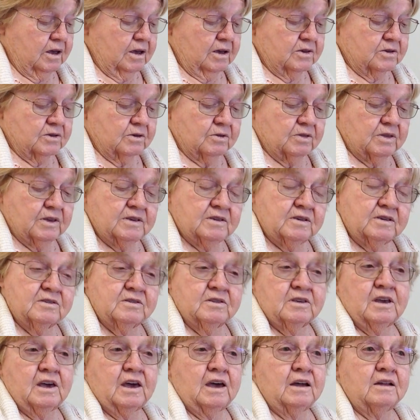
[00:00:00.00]
So this is
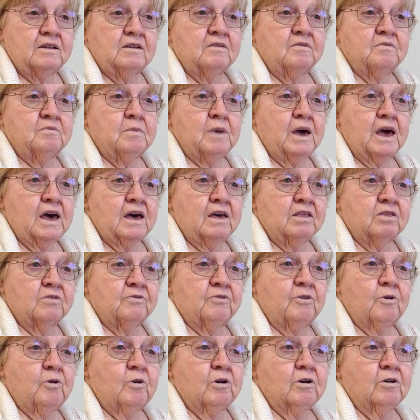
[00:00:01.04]
the end of Math
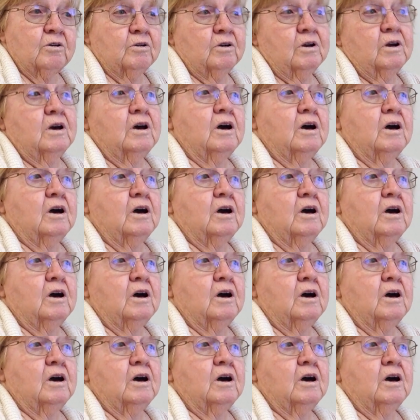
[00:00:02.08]
4.